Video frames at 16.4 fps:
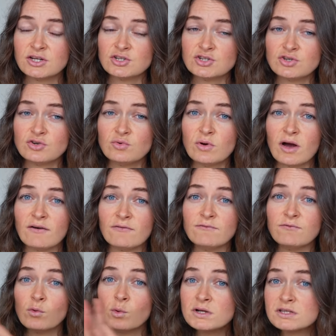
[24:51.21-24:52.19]
to
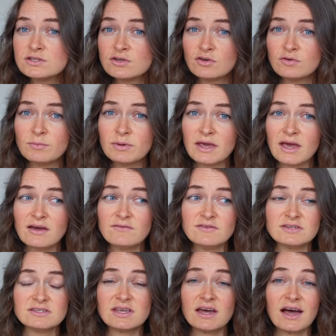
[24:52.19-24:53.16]
avoid certain
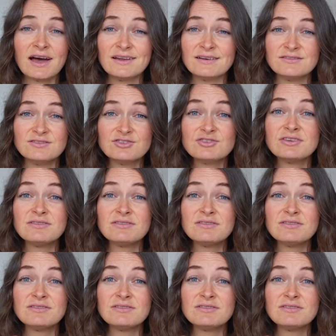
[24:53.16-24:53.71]
behaviors that are